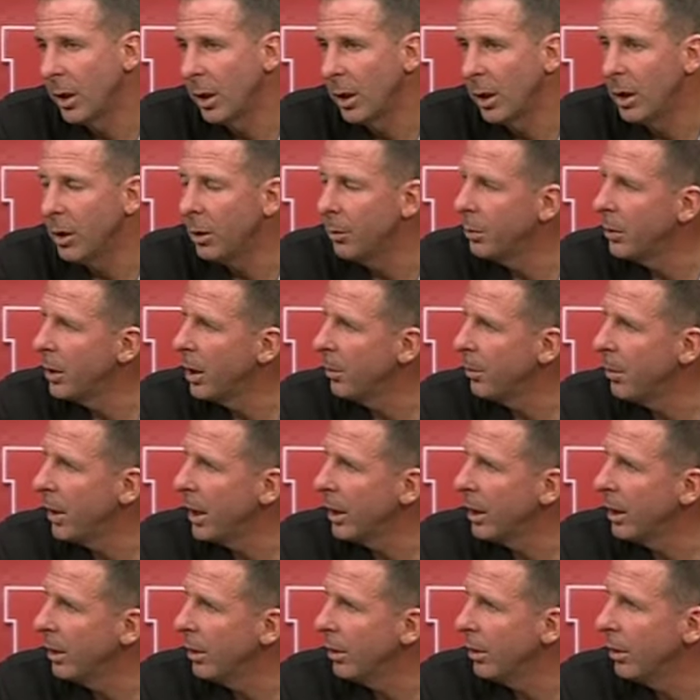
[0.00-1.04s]
you know get
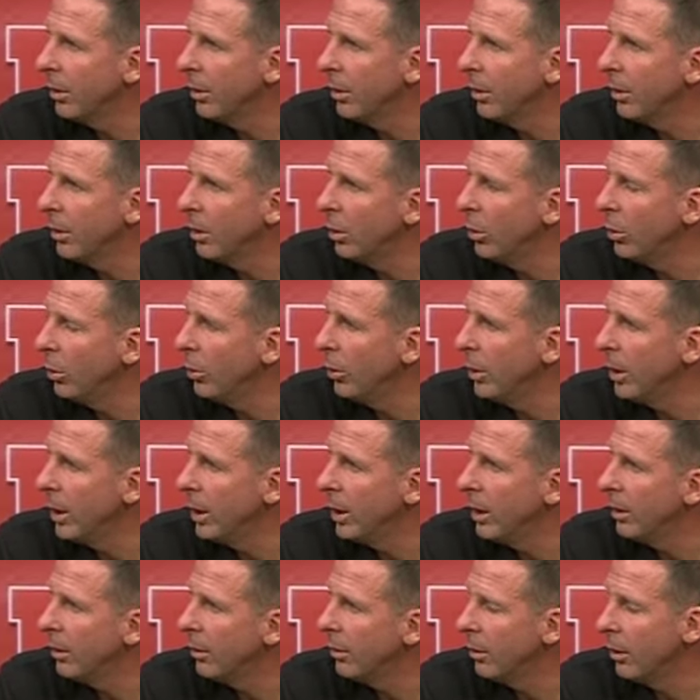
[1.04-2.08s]
back into to who
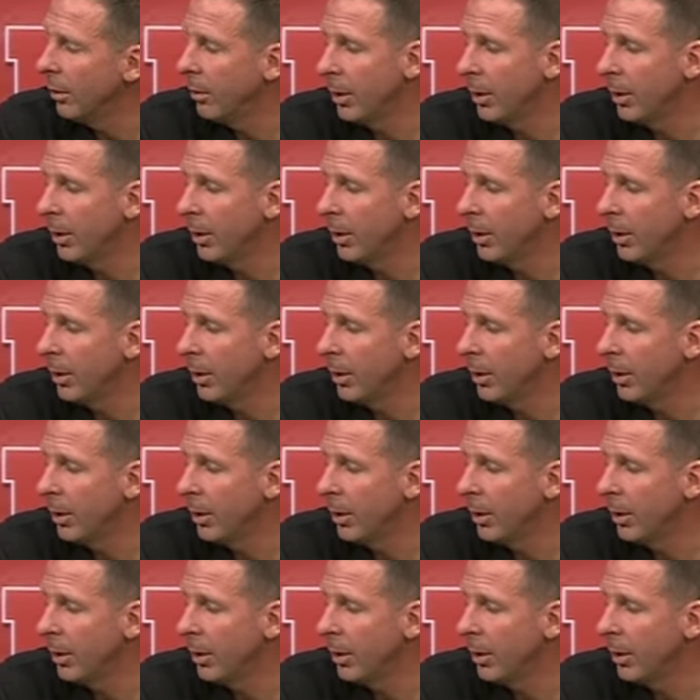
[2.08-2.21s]
he is.